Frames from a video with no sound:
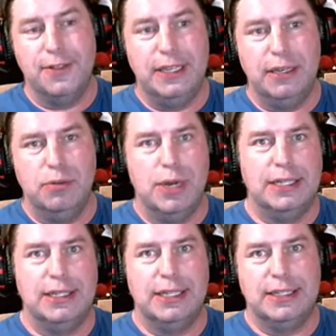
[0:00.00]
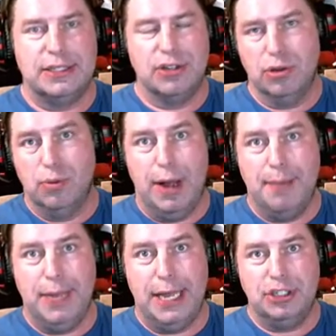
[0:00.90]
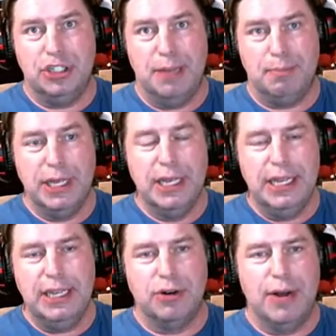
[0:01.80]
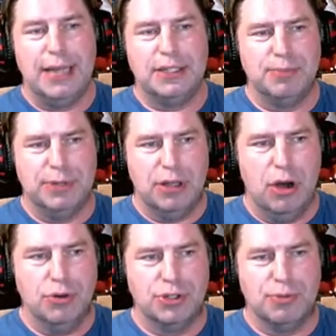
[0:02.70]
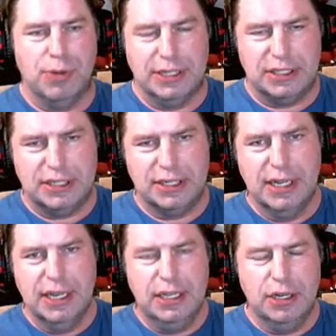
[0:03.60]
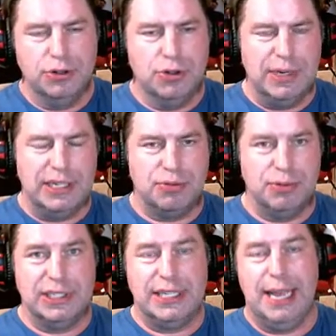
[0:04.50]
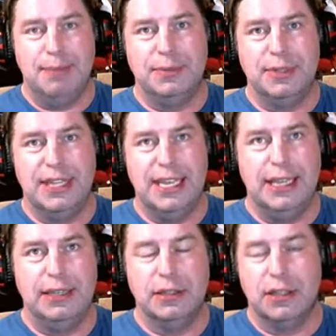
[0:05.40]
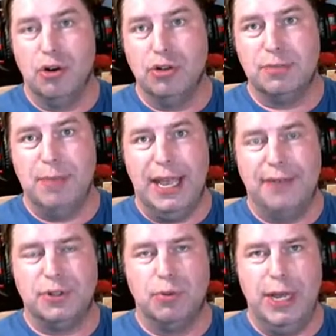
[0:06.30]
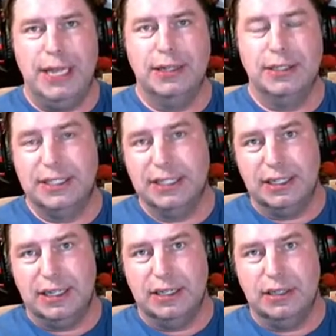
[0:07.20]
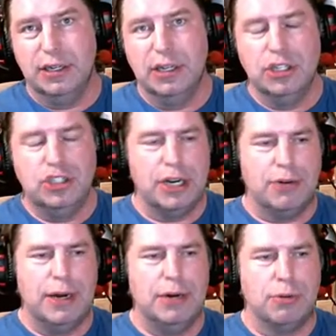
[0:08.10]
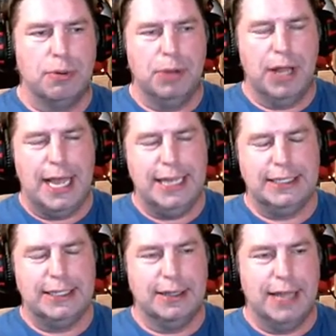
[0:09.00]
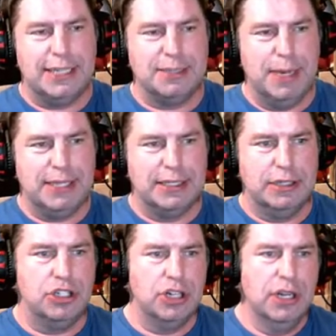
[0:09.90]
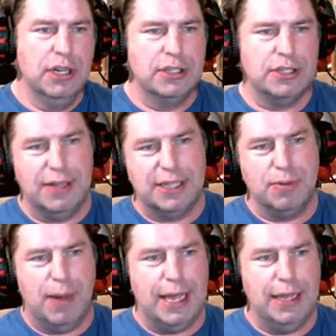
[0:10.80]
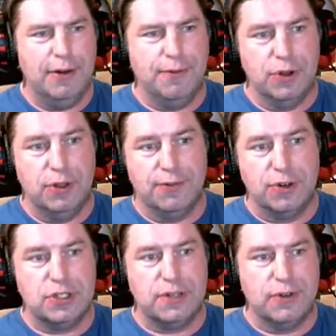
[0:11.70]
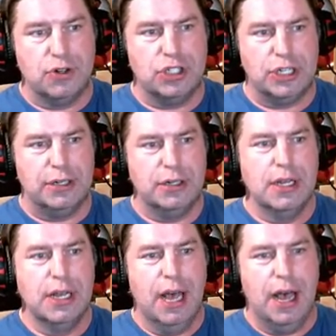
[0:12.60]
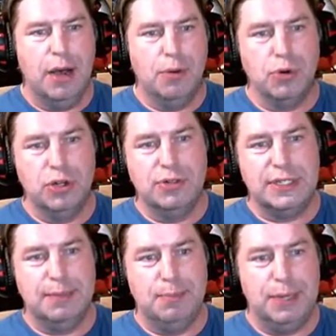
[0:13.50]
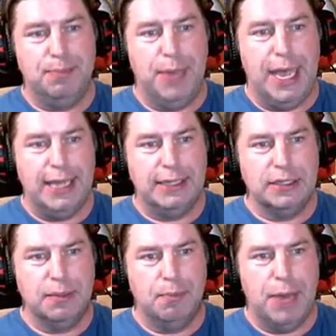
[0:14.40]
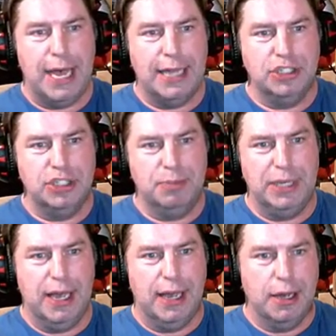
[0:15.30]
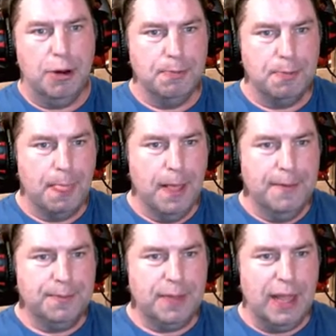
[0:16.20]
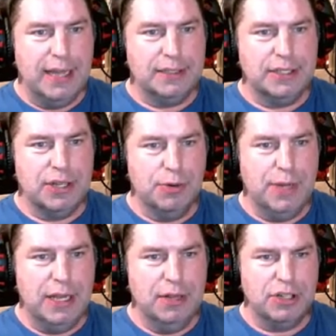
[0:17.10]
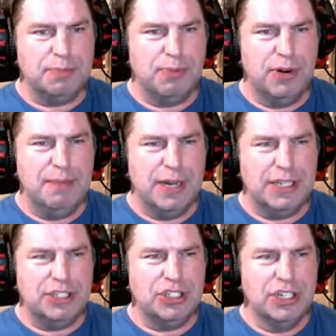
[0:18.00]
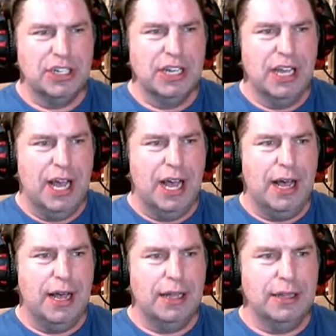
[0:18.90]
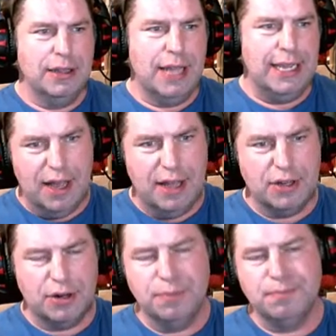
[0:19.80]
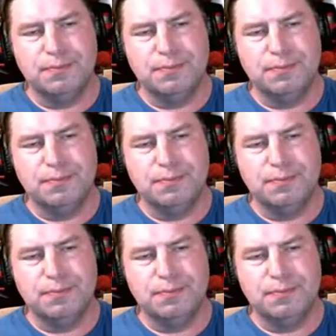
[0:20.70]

the way that the serial wombat chip interacts with the host. While it's, you know, doing its real-time thing, the host may have to wait until it can generate a reply to the last message. So that's why for the first version, uh, we're using BitBanged Pi GPIO. And so it looks pretty much uh, like other